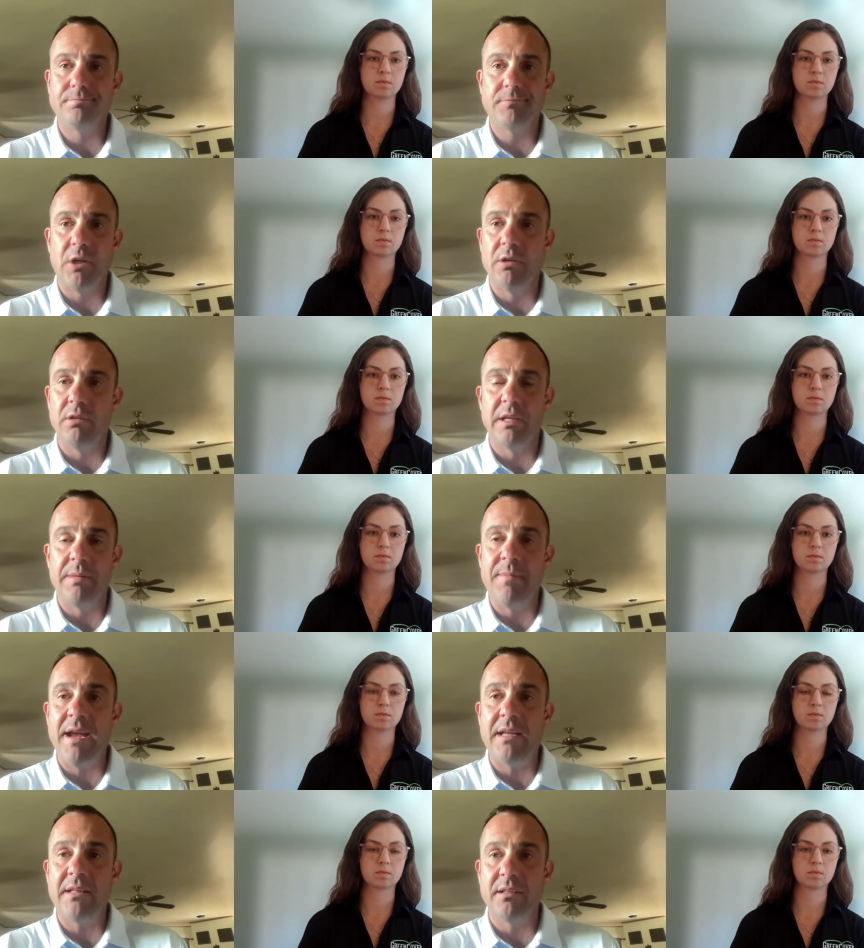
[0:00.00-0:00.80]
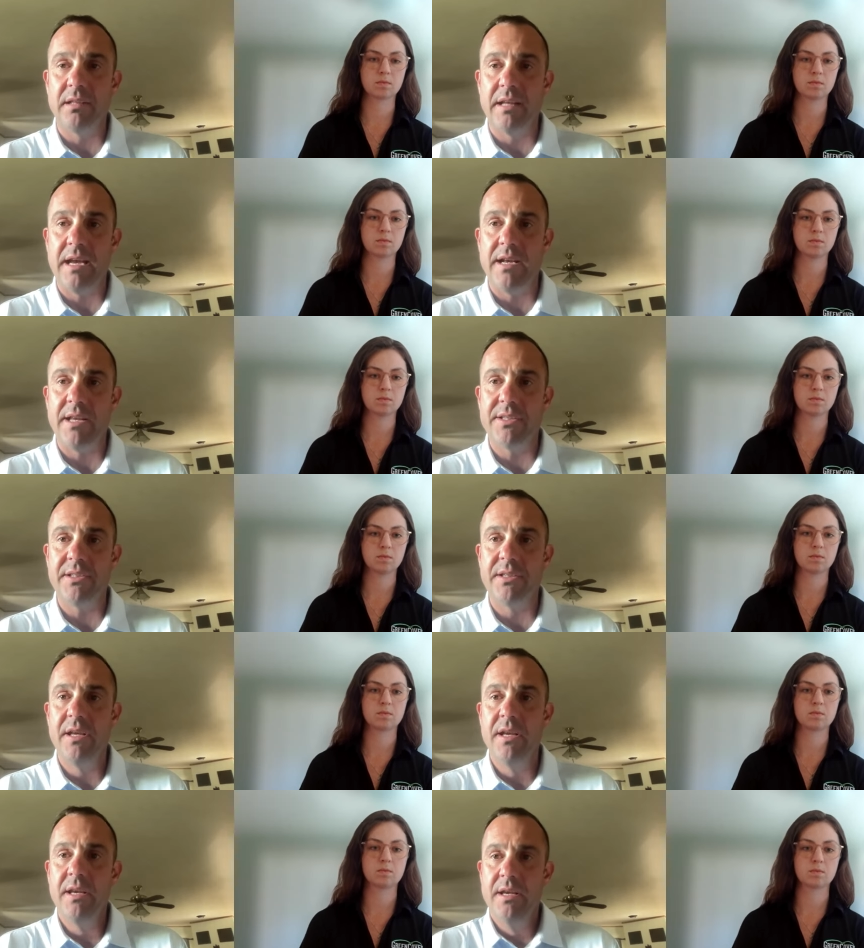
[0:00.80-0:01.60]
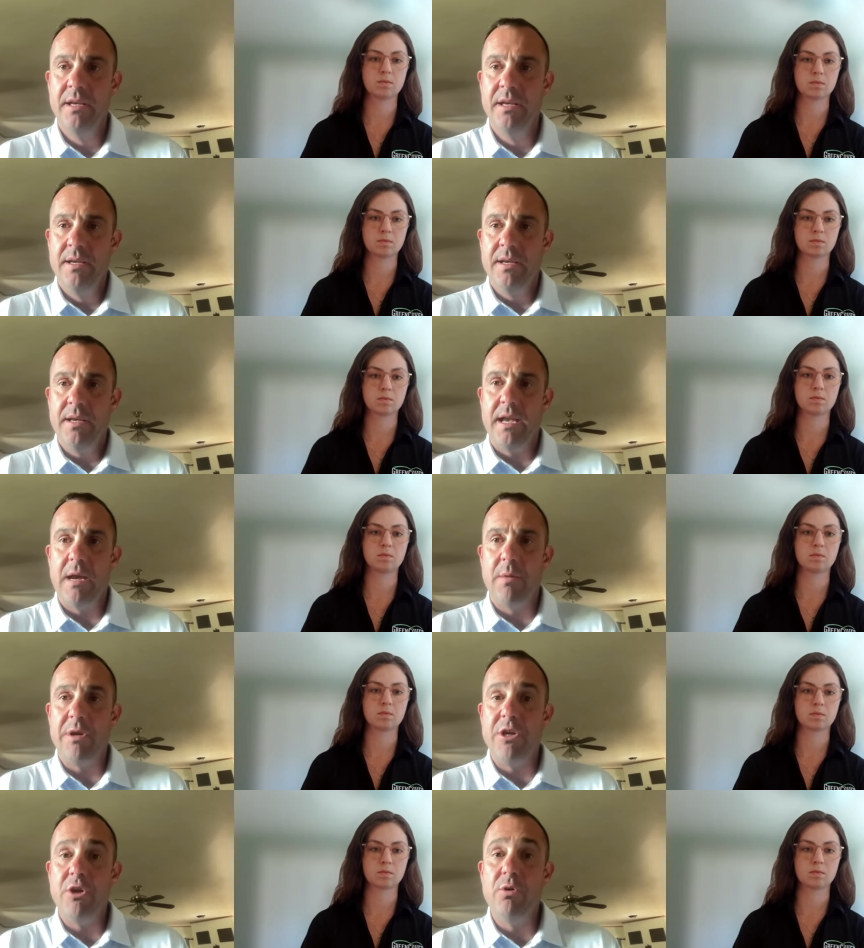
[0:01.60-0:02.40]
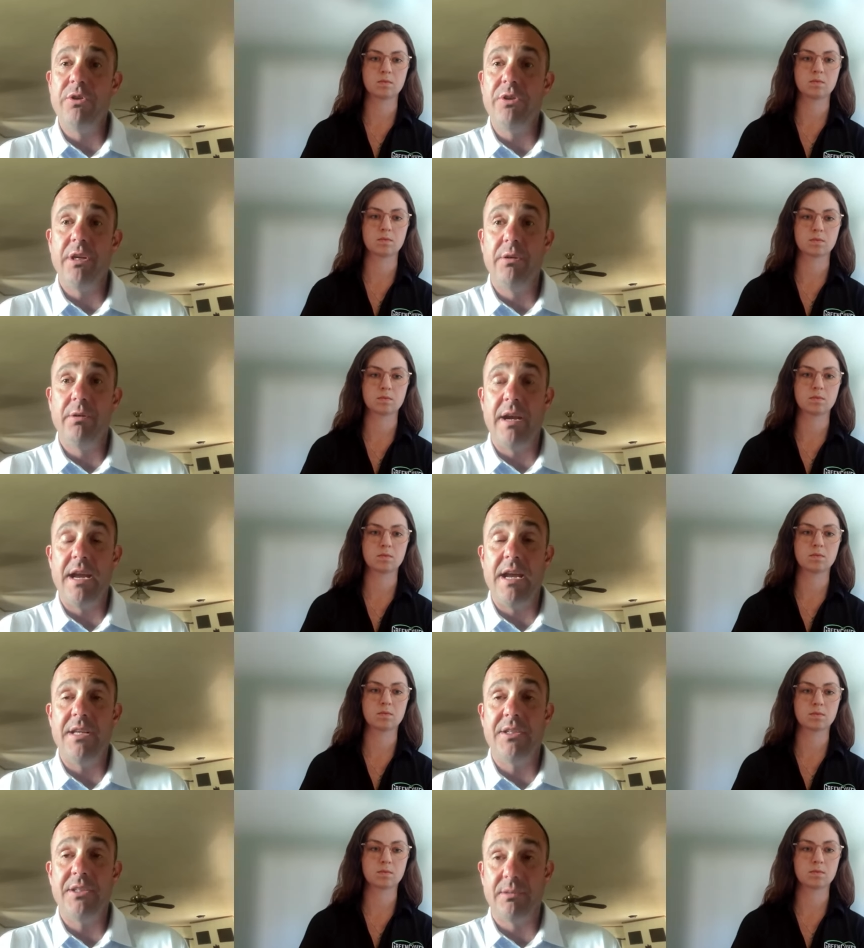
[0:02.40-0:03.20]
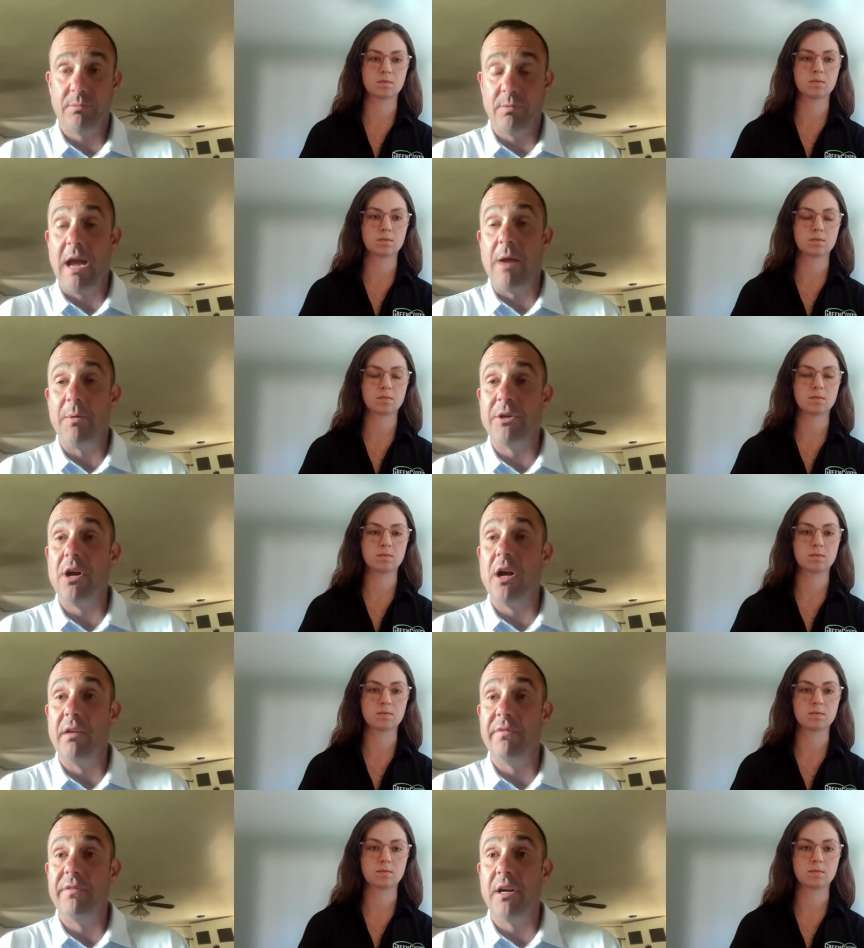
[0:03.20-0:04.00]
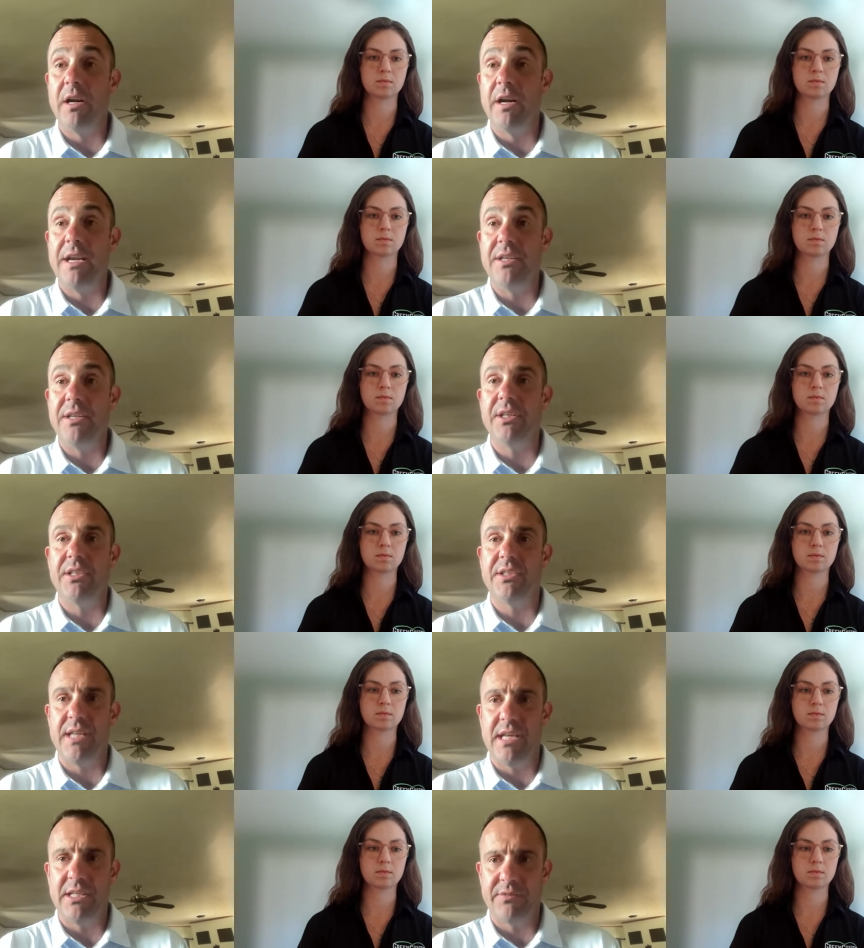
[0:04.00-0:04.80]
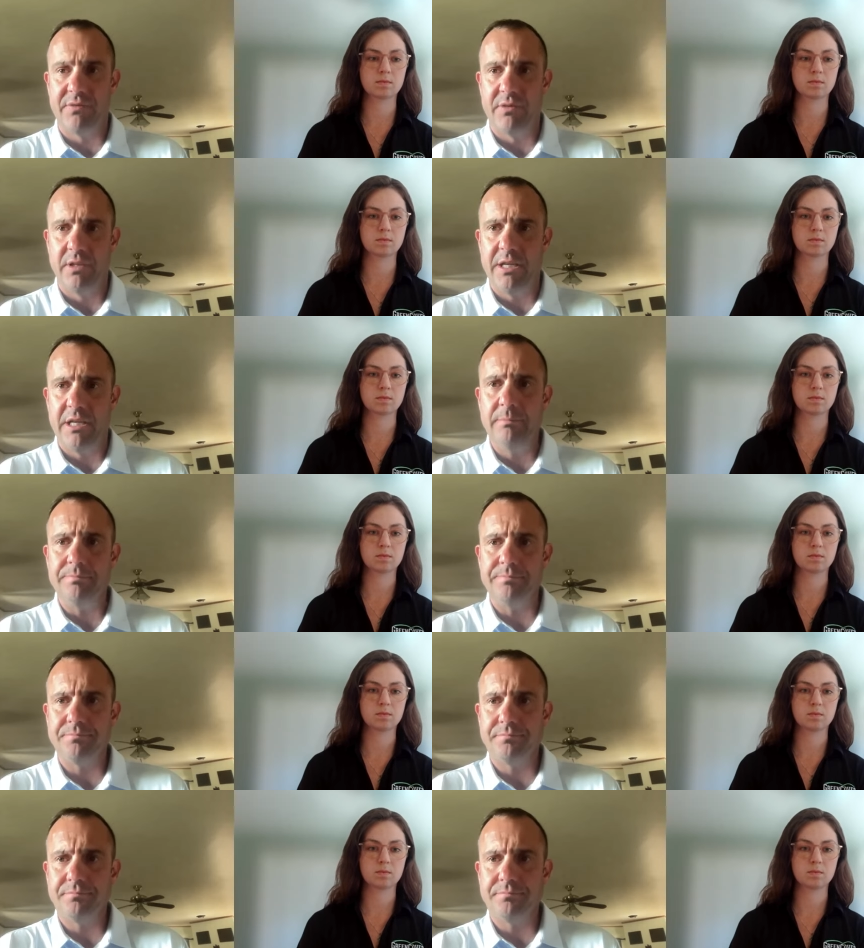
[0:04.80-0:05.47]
Speaker 1: early may at the latest and we usually graze i would call very successfully